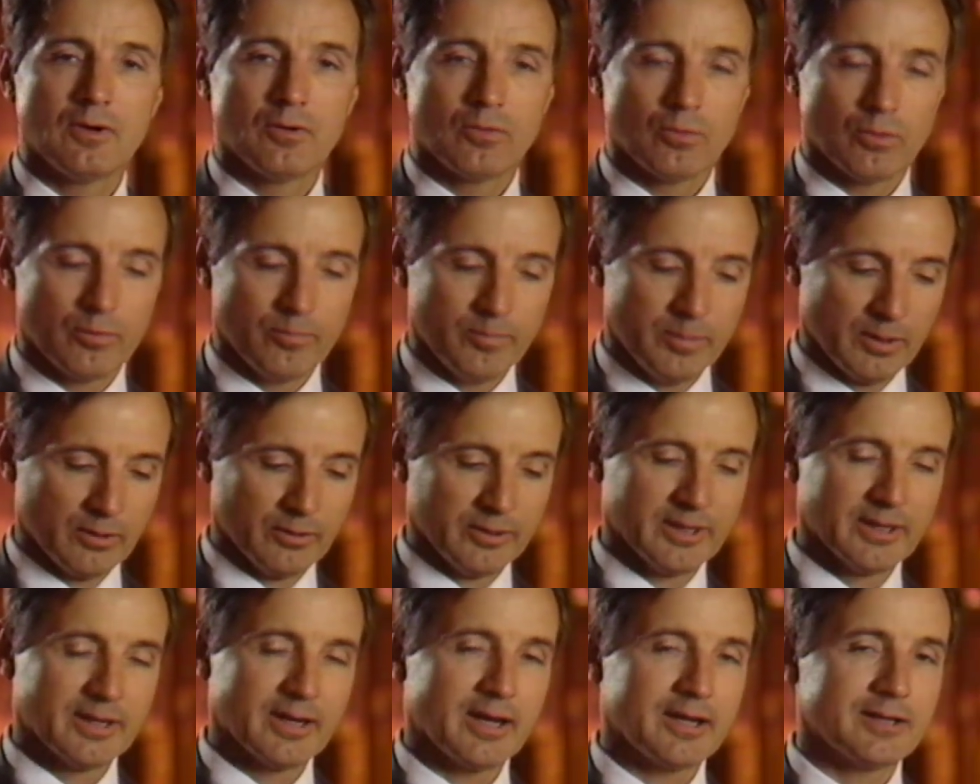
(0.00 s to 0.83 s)
We're
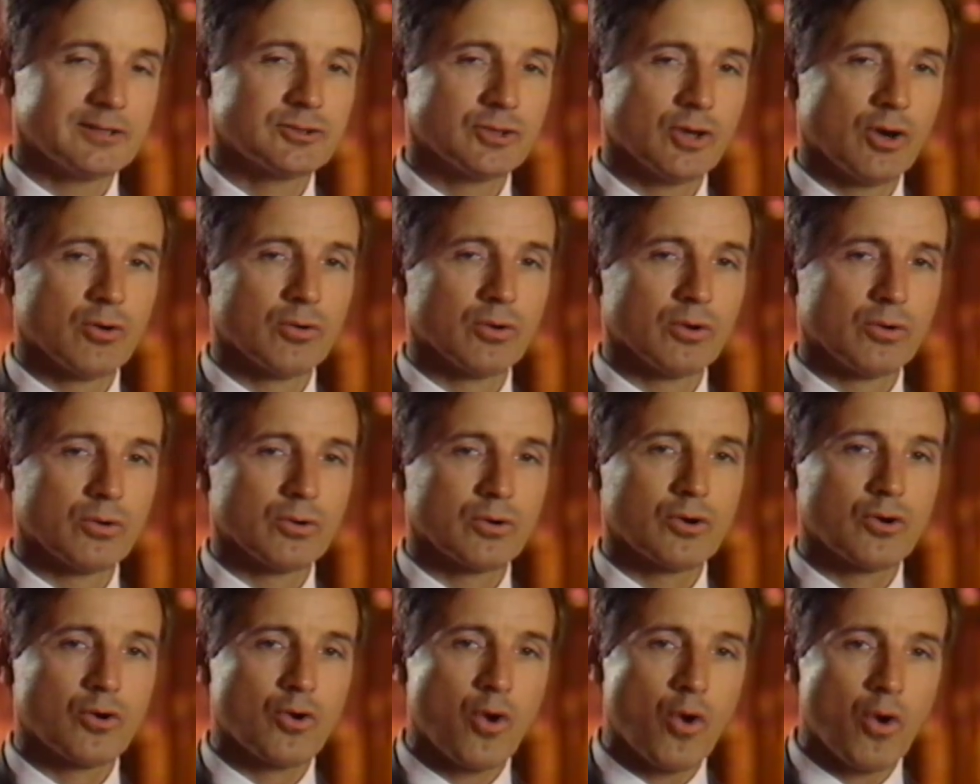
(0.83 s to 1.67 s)
building a total
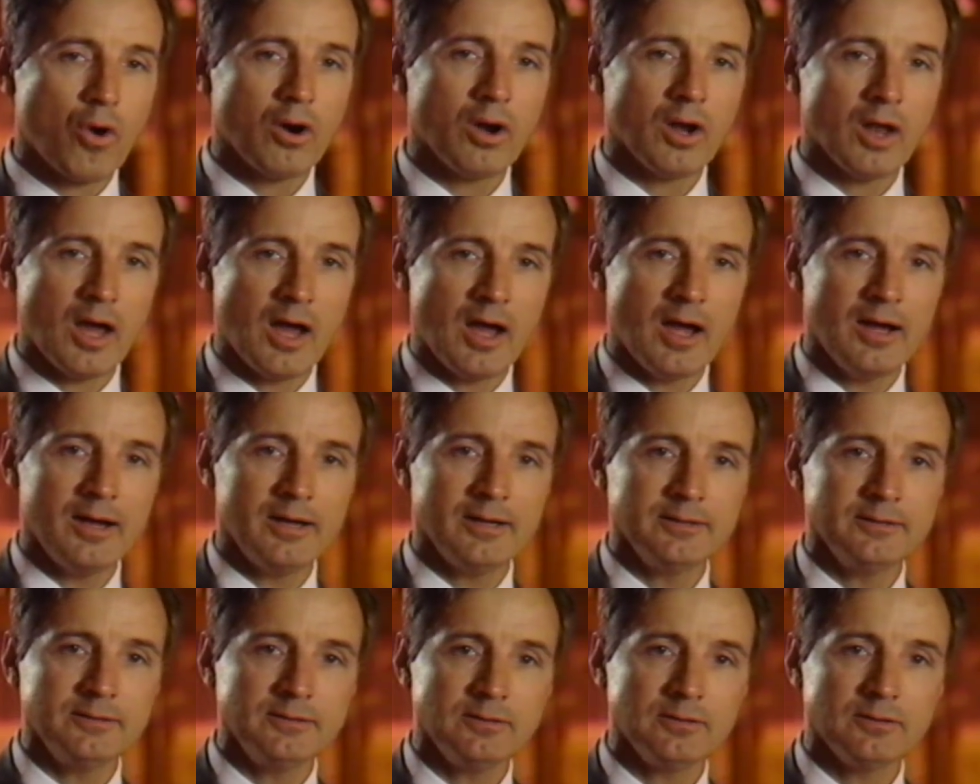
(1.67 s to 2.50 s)
core
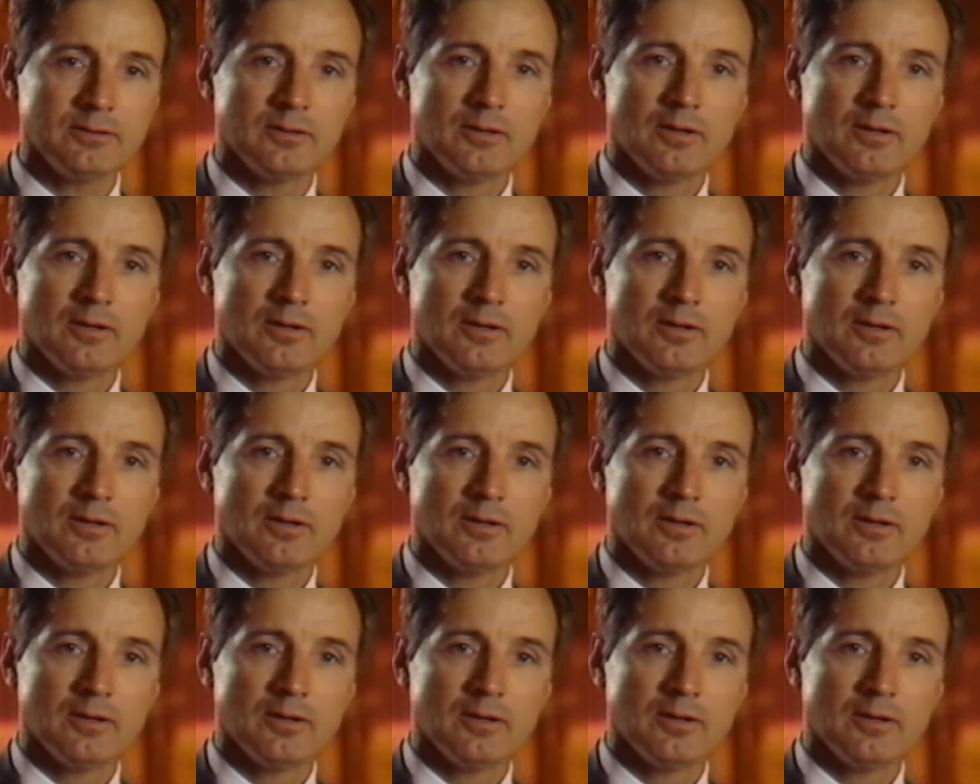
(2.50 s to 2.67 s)
line,